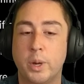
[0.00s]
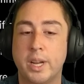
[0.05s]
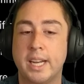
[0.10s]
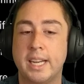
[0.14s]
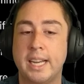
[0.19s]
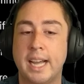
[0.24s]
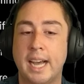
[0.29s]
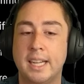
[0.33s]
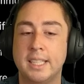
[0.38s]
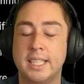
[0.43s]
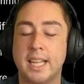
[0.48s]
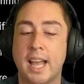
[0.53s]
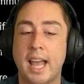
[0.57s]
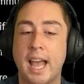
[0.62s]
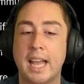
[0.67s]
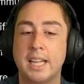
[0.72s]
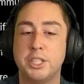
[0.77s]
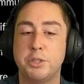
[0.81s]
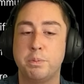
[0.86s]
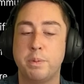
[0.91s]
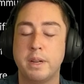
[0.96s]
Ananta
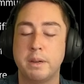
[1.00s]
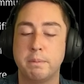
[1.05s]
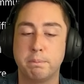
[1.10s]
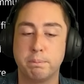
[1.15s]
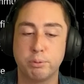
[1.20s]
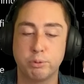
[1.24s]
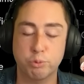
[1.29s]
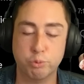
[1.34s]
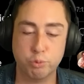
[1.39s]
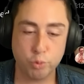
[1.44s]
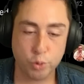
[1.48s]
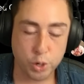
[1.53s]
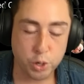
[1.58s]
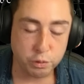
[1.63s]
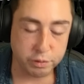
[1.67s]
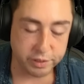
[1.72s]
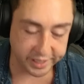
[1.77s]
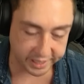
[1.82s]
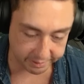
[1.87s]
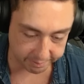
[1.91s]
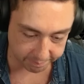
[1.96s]
has been
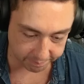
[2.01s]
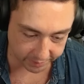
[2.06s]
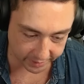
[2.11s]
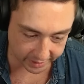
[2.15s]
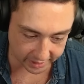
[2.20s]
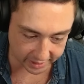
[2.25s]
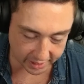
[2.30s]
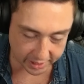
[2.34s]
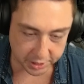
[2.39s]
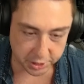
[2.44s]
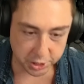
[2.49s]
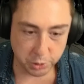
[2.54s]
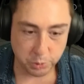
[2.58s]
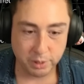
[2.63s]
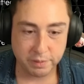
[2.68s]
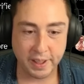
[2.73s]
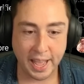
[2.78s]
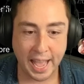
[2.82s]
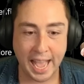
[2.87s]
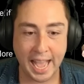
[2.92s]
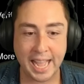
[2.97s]
proven to
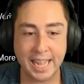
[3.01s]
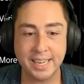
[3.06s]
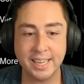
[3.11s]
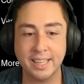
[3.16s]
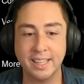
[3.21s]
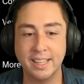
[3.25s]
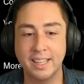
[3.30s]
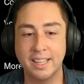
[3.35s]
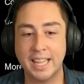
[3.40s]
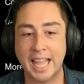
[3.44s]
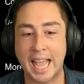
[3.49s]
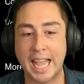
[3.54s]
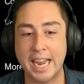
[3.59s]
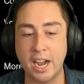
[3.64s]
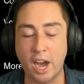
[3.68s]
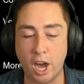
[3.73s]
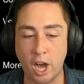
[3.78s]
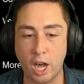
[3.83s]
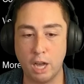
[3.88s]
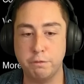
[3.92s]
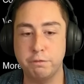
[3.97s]
have had
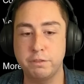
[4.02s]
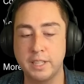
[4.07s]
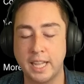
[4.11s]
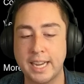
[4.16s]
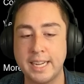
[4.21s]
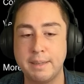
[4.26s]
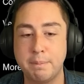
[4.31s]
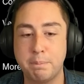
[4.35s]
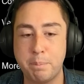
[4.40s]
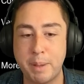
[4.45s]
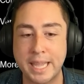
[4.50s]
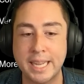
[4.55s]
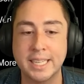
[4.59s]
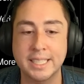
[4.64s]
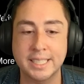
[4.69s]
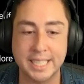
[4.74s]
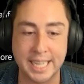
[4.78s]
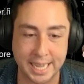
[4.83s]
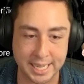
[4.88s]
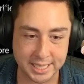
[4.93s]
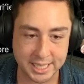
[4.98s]
an offline beta
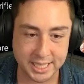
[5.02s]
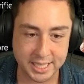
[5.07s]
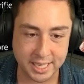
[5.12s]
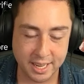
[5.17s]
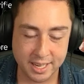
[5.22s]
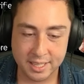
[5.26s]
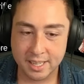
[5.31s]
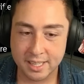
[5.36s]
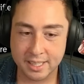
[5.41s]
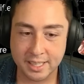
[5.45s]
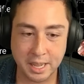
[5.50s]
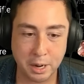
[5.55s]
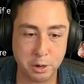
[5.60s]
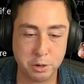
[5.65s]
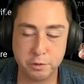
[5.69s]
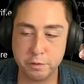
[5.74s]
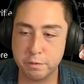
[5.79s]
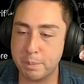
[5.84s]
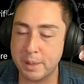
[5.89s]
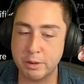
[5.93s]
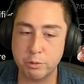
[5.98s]
test. There
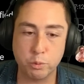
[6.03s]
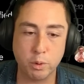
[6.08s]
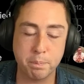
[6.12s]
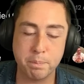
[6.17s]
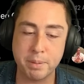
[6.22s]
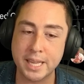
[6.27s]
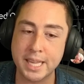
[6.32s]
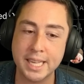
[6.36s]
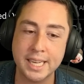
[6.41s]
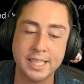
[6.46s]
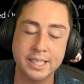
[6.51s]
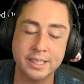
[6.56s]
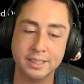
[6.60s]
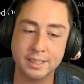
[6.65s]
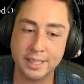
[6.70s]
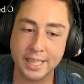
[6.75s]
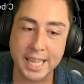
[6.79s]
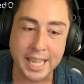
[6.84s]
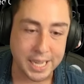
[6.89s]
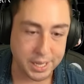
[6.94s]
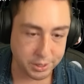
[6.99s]
have been repeated
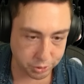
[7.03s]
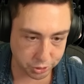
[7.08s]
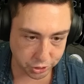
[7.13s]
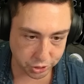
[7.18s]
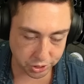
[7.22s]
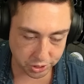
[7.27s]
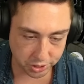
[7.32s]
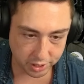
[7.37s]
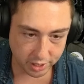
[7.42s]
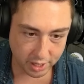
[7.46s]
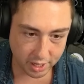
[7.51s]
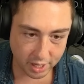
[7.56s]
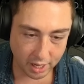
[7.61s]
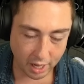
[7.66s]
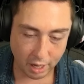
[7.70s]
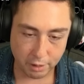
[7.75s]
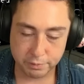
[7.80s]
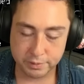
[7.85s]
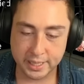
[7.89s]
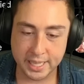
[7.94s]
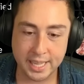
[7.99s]
leaks
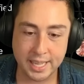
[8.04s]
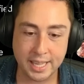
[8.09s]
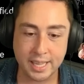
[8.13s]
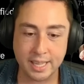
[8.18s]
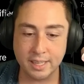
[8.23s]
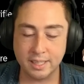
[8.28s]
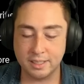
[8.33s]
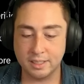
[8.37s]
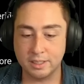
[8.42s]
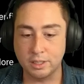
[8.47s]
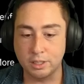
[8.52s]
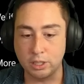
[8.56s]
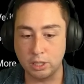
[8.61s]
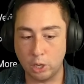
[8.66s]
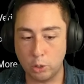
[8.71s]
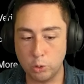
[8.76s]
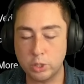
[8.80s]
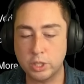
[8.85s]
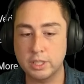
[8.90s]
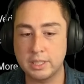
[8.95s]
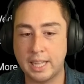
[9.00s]
of the
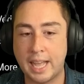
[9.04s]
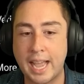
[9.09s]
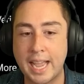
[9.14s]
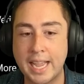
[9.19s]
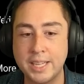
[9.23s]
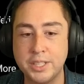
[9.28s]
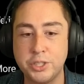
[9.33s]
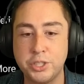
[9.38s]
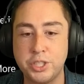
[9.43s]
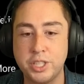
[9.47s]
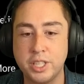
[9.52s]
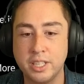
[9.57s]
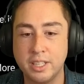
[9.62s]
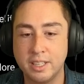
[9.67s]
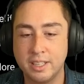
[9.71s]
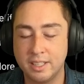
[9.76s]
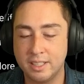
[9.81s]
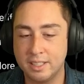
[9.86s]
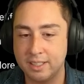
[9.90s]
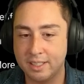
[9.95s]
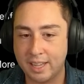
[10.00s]
localized
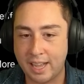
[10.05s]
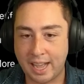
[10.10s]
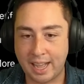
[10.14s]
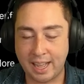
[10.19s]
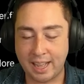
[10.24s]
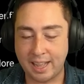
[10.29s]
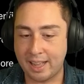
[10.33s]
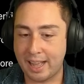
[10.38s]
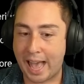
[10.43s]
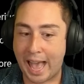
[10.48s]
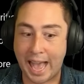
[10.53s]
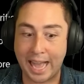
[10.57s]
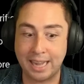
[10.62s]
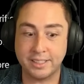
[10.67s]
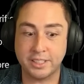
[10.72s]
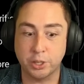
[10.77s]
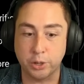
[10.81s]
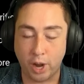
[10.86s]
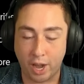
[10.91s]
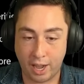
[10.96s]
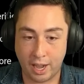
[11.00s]
at
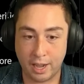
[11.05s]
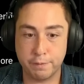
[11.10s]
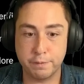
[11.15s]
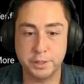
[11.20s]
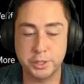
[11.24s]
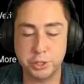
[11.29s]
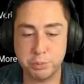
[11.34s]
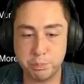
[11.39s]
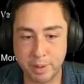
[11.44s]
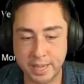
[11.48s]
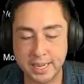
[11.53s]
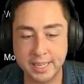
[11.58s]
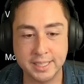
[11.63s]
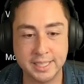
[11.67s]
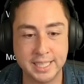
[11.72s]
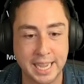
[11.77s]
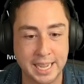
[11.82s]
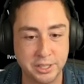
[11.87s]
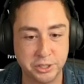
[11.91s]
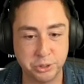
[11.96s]
their office beta test,